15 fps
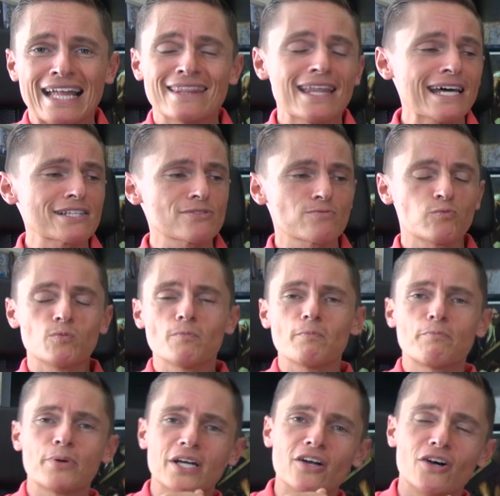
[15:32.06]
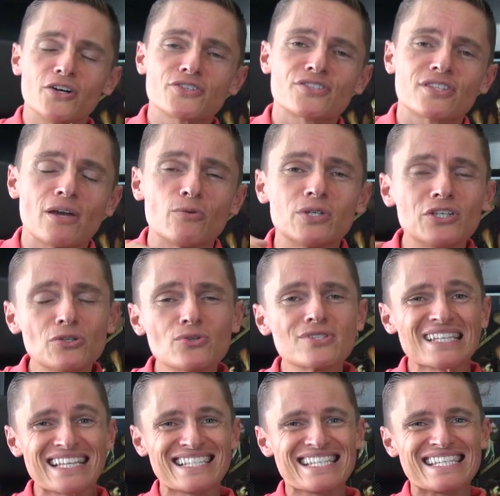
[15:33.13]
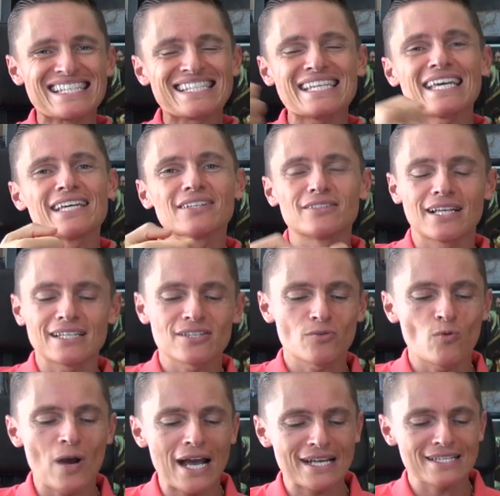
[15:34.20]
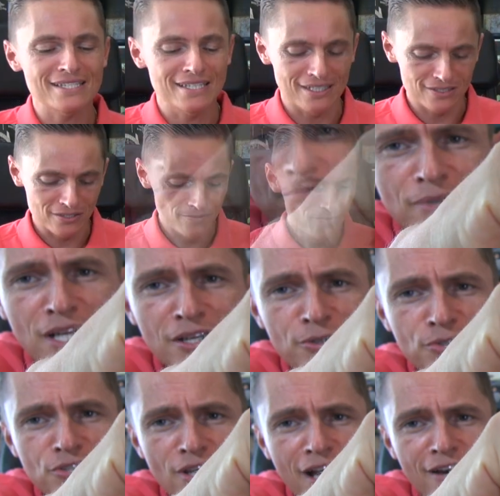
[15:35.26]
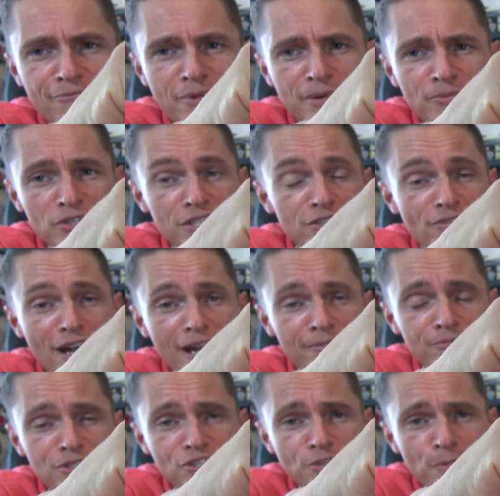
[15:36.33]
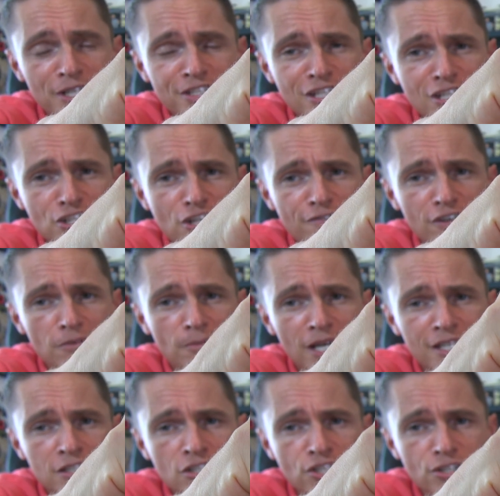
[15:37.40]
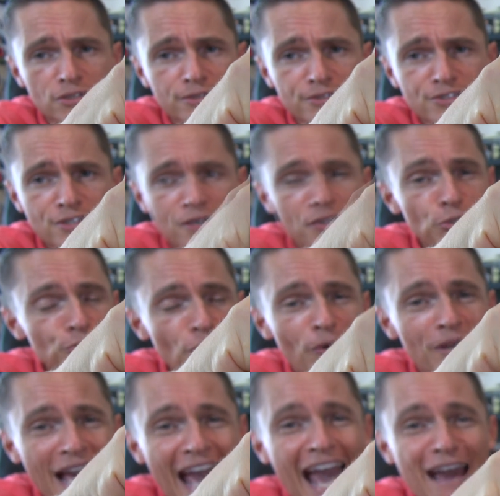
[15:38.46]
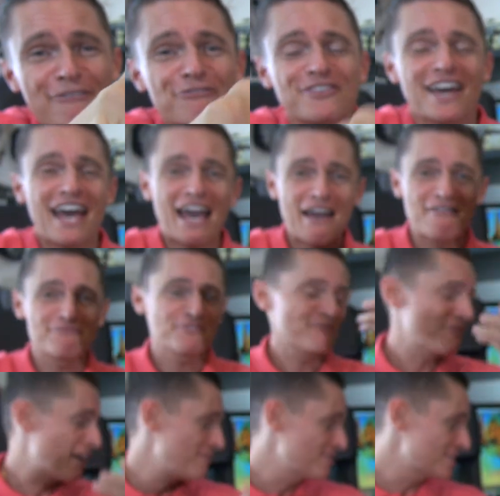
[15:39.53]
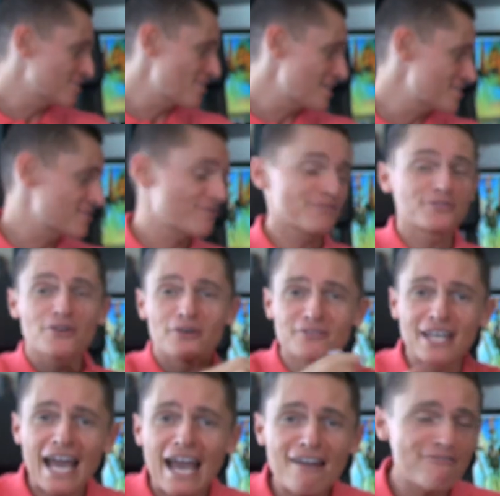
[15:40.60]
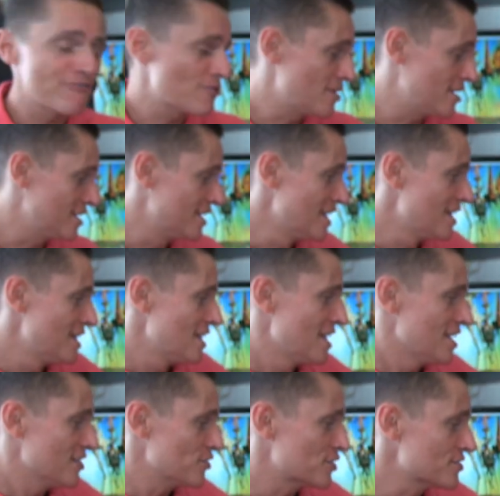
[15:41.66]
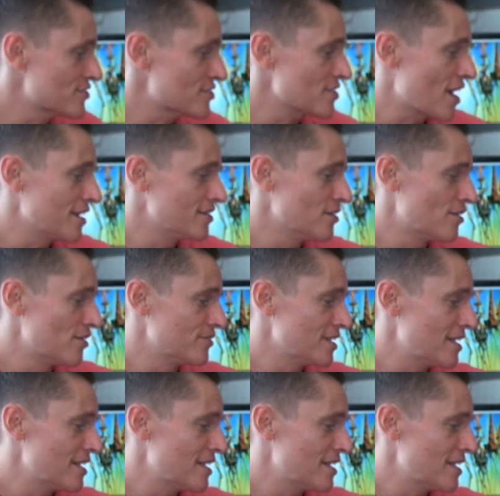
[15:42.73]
And that's because they were used as a seal, as a wax seal. But I also have my monogram, which is my TGV, my initials. You don't have to have your family crest if you don't have one. You can design your own.